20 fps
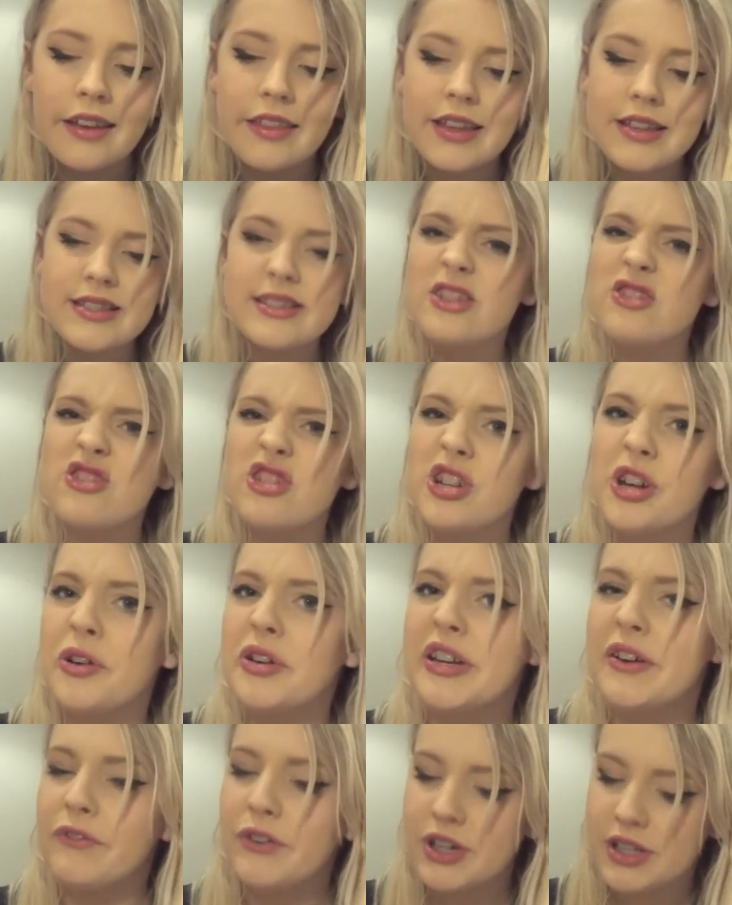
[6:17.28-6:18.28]
there's literally
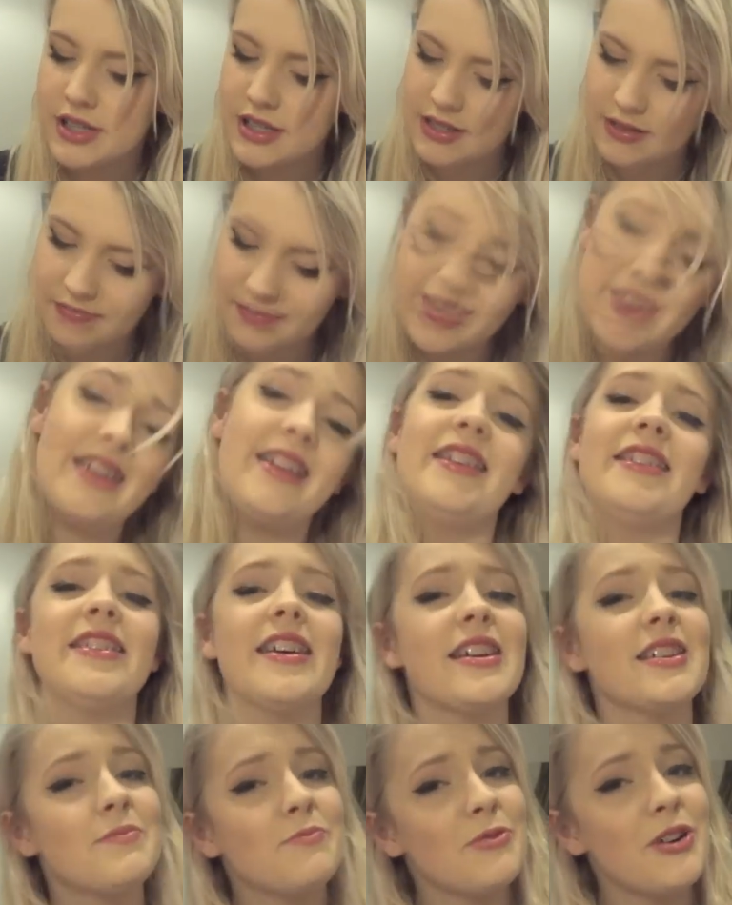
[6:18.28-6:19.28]
no difference. The
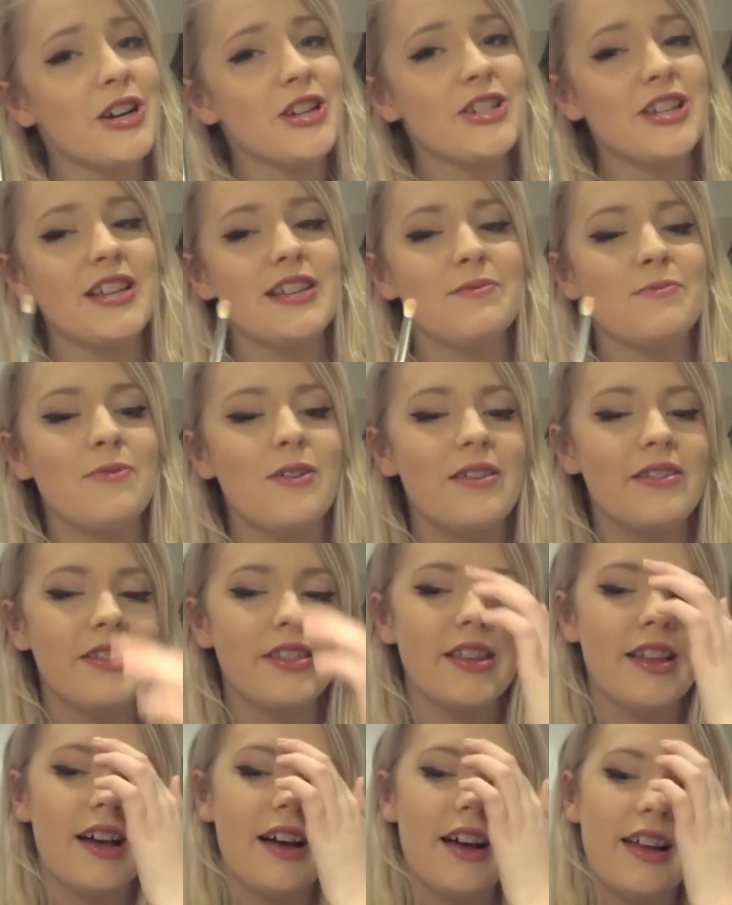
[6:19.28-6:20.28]
next brush is
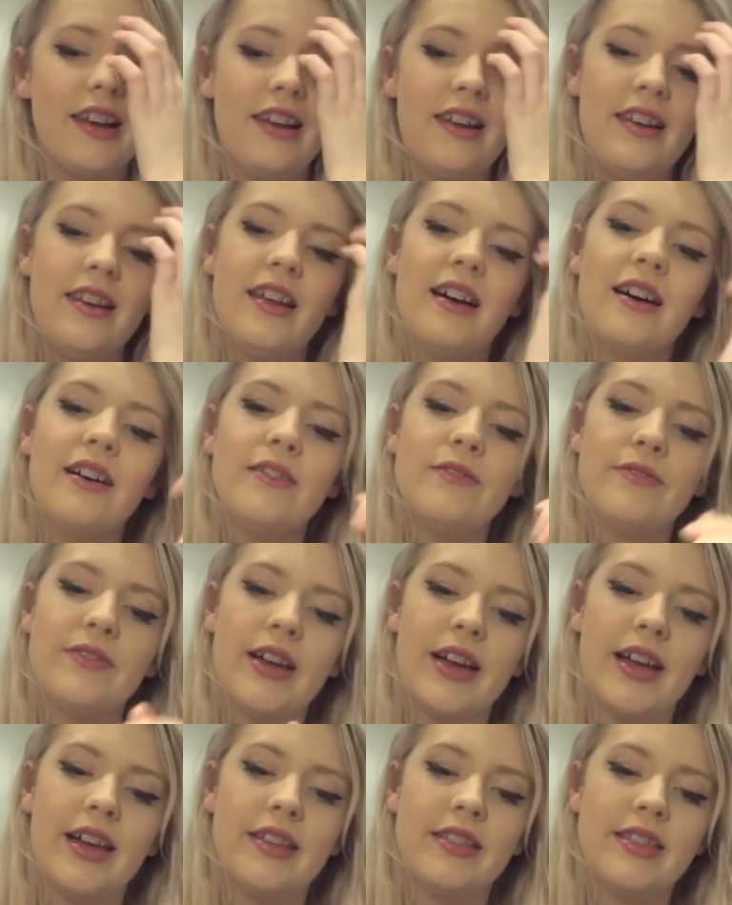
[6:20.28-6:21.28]
one that I love,
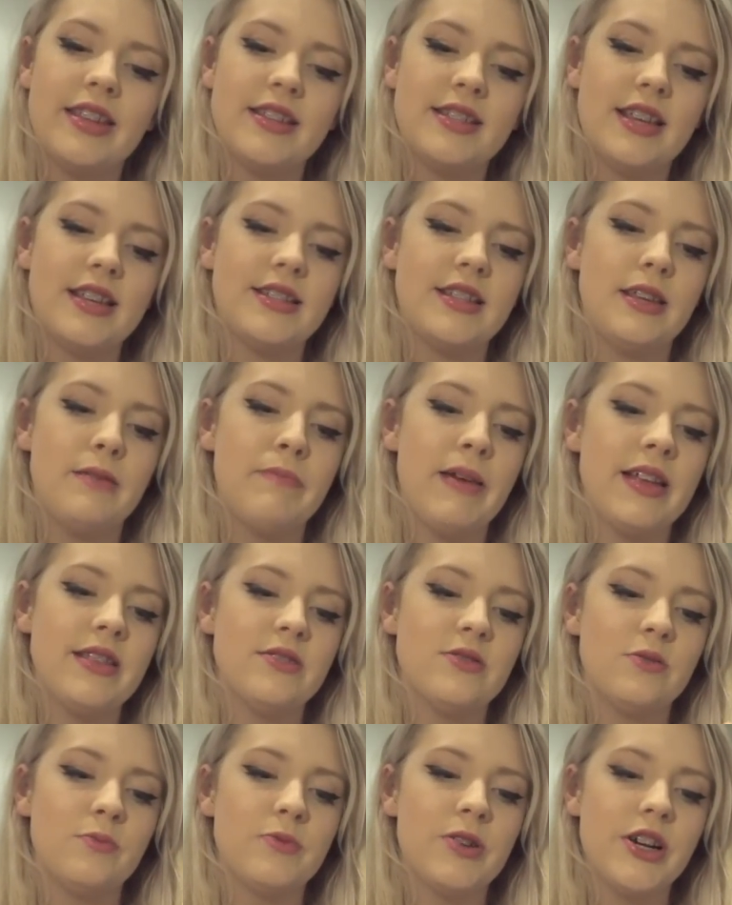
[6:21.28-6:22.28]
and this is the
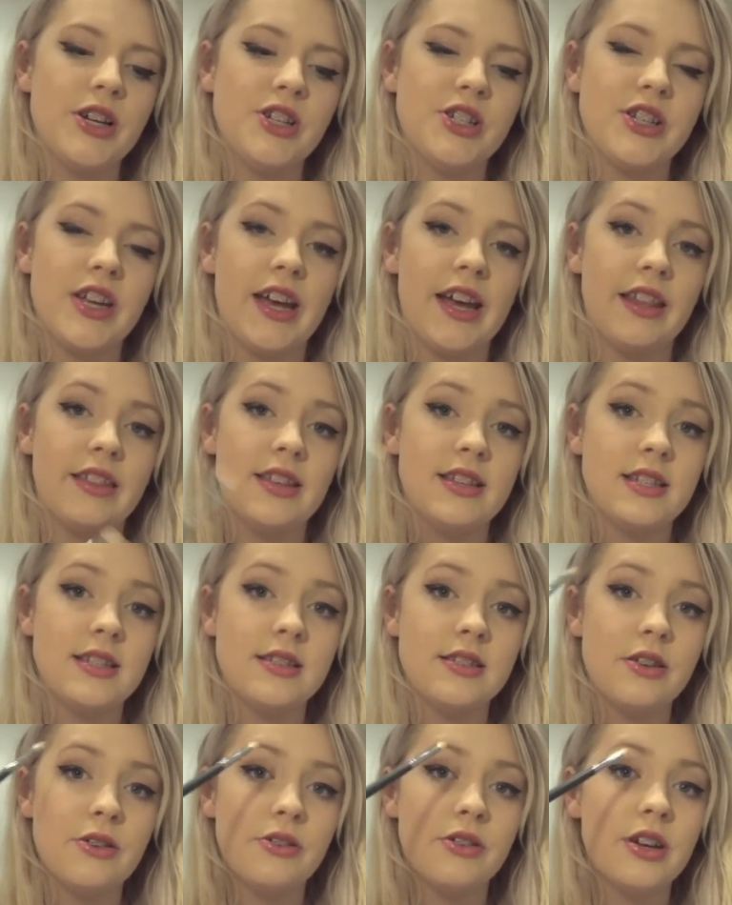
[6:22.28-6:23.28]
pencil brush, and this is
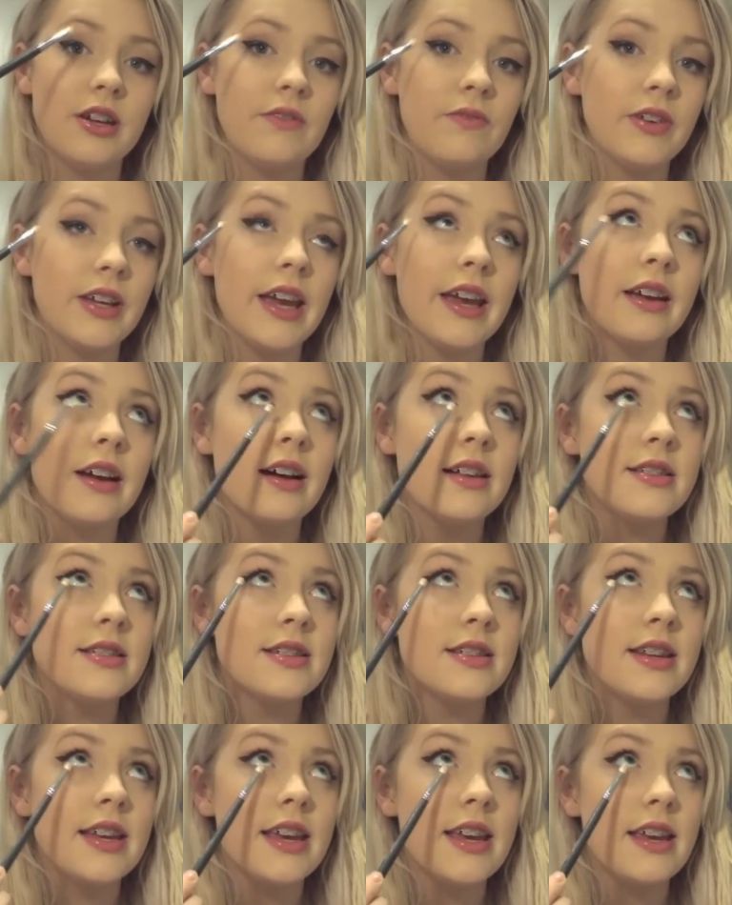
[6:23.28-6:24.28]
so good for getting
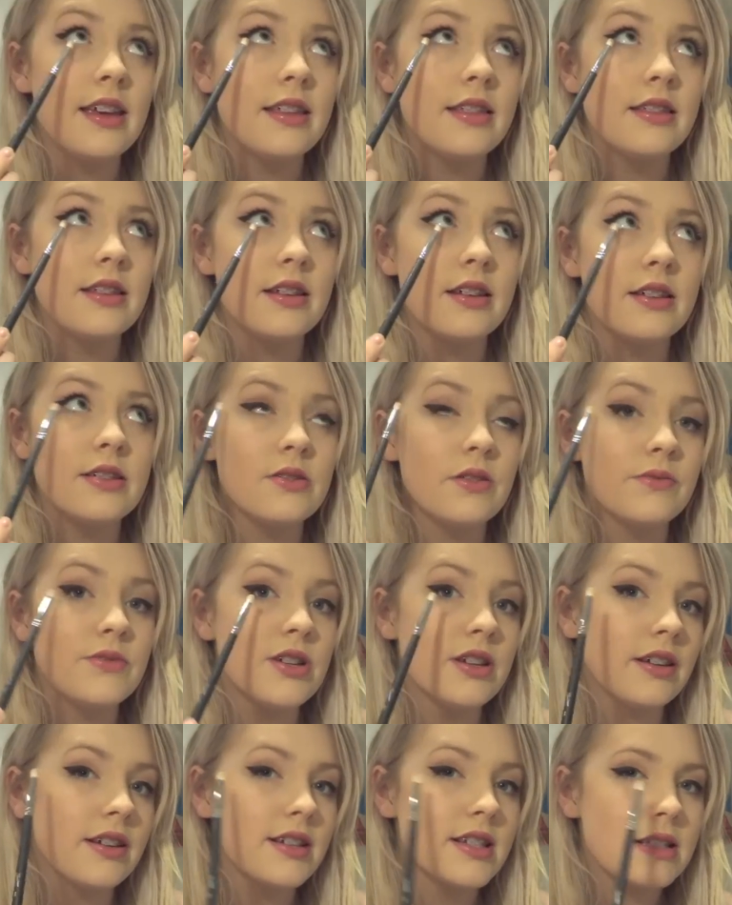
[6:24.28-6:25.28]
underneath, sort of
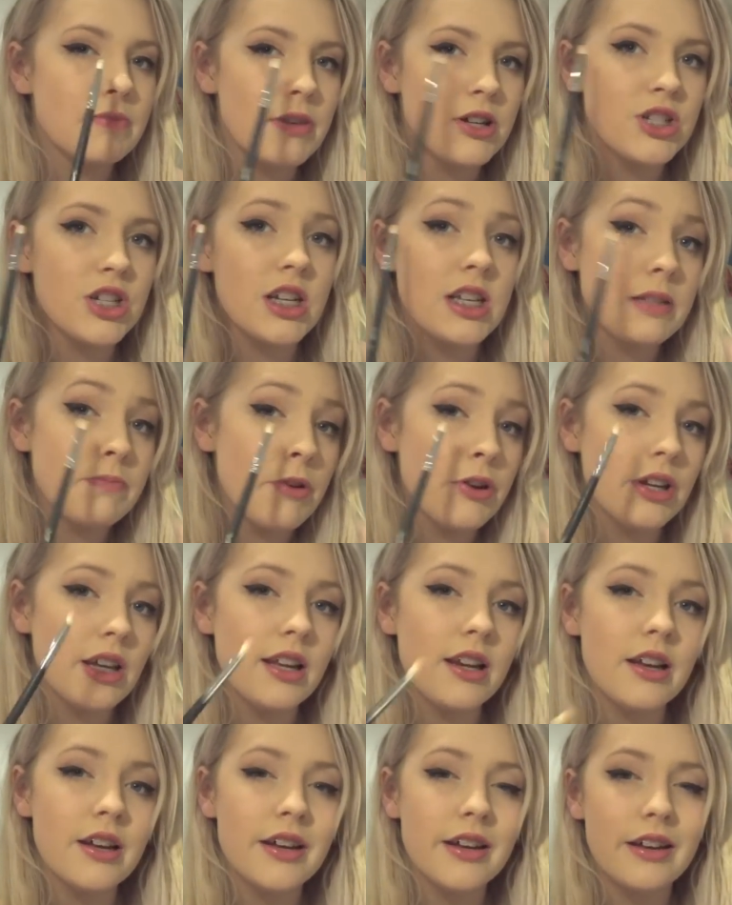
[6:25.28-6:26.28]
doing like a smudgy,
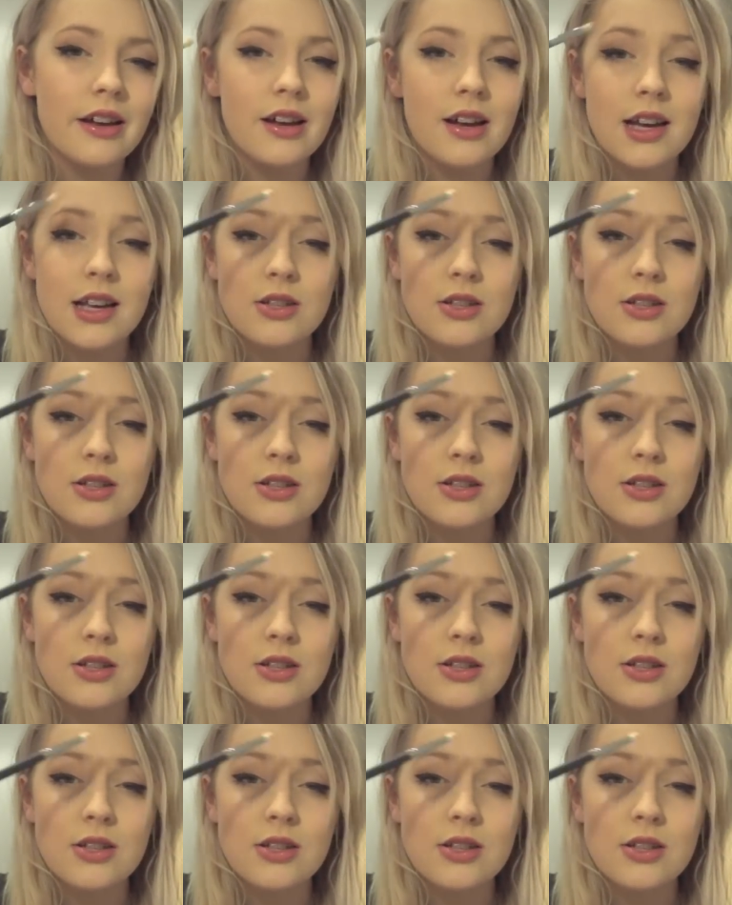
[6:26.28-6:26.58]
smoky look.